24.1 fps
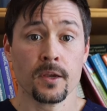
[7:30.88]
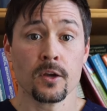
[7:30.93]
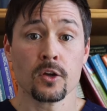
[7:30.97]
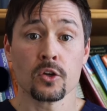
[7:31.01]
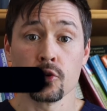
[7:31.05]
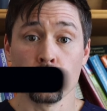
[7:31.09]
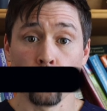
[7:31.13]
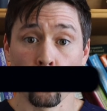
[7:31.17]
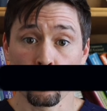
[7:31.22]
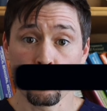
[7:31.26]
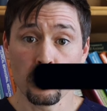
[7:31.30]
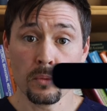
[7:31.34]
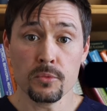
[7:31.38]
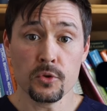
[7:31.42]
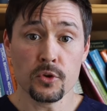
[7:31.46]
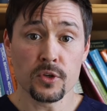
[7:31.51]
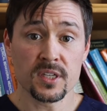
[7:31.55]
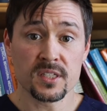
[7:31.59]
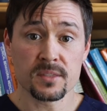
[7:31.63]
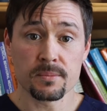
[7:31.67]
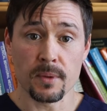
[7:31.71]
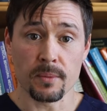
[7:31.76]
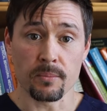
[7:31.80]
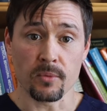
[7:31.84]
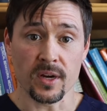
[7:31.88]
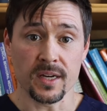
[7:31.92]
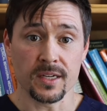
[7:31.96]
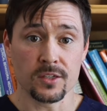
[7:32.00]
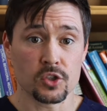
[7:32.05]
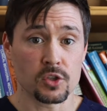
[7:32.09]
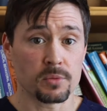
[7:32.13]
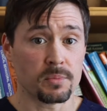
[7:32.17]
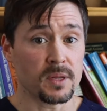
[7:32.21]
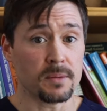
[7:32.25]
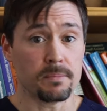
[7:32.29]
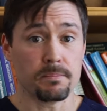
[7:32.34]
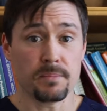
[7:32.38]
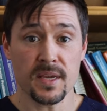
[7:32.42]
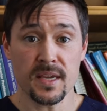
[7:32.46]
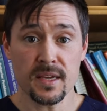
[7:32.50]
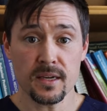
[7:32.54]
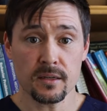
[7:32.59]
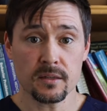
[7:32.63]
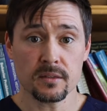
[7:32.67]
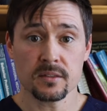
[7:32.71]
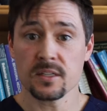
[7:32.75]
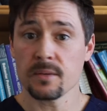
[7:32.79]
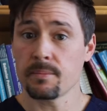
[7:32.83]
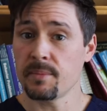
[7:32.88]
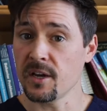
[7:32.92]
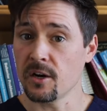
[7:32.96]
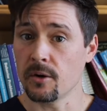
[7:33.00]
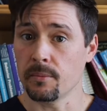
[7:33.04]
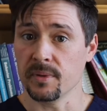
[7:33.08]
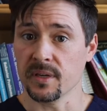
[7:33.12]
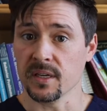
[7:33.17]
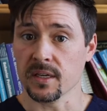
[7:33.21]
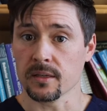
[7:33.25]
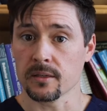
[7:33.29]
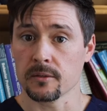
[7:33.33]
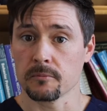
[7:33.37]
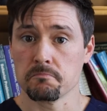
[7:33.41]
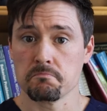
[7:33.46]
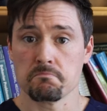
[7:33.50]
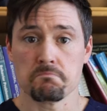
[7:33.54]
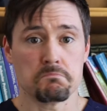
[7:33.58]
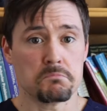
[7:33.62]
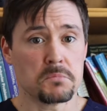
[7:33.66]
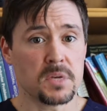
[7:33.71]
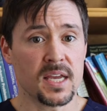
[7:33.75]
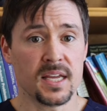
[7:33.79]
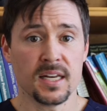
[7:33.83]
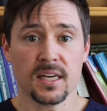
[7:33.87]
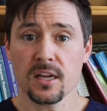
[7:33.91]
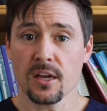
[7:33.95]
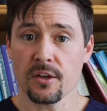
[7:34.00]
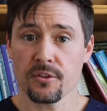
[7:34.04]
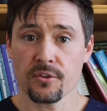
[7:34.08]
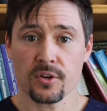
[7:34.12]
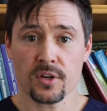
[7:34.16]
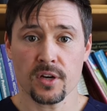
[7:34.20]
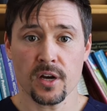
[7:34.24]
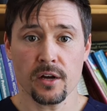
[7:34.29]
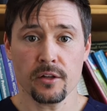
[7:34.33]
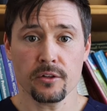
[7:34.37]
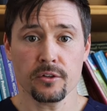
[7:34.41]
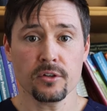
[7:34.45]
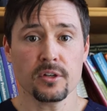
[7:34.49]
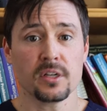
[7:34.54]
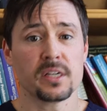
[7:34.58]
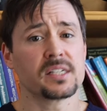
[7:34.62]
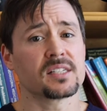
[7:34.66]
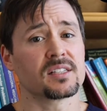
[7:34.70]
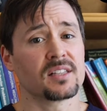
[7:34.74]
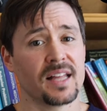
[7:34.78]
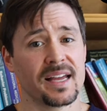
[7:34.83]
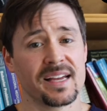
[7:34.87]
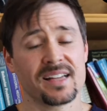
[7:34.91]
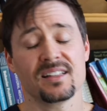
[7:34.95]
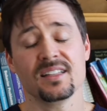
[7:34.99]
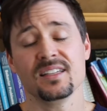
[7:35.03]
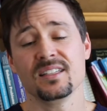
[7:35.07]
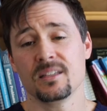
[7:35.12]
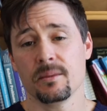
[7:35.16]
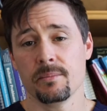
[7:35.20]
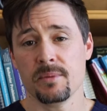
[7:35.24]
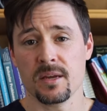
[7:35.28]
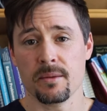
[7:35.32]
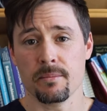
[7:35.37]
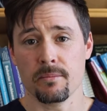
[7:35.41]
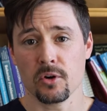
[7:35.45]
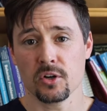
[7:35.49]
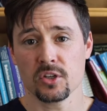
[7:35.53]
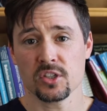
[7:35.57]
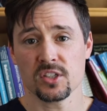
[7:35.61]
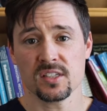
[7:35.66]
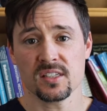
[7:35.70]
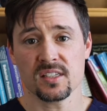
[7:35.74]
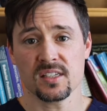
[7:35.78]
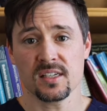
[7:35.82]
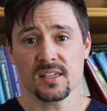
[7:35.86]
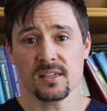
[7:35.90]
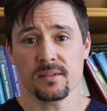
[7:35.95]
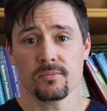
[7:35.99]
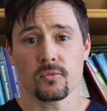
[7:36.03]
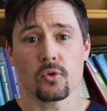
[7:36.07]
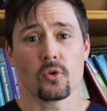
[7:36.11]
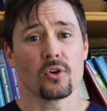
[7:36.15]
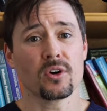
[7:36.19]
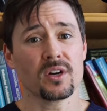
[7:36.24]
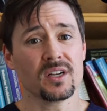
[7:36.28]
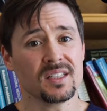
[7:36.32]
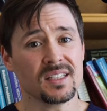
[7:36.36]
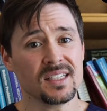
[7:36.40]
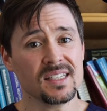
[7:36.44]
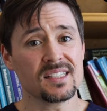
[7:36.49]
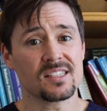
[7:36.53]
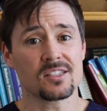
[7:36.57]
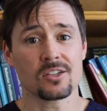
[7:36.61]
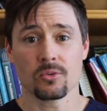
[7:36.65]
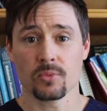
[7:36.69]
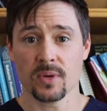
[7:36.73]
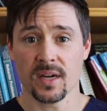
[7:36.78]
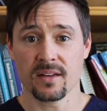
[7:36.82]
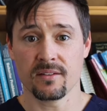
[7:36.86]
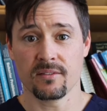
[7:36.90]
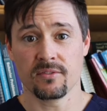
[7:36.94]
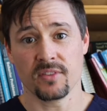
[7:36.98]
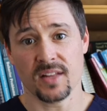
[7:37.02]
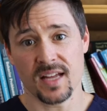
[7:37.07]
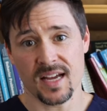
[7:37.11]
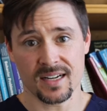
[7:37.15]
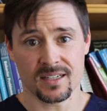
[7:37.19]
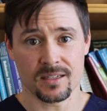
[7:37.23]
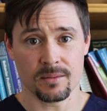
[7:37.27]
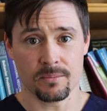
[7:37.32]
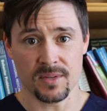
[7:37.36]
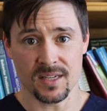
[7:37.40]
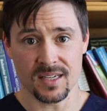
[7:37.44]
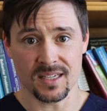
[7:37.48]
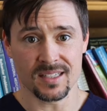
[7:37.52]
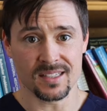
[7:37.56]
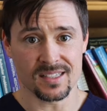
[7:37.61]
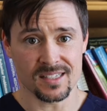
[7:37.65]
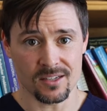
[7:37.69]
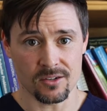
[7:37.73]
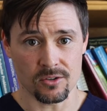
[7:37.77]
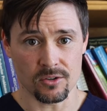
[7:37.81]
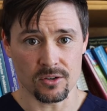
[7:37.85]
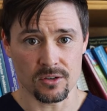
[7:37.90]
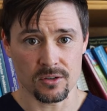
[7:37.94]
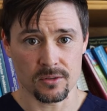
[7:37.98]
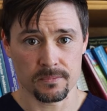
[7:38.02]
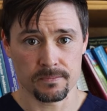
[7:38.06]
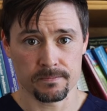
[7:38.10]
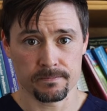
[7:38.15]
Normal mucous membrane should be pink to pale pink. Any other color is likely to be emergency or at least a red flag to be considered.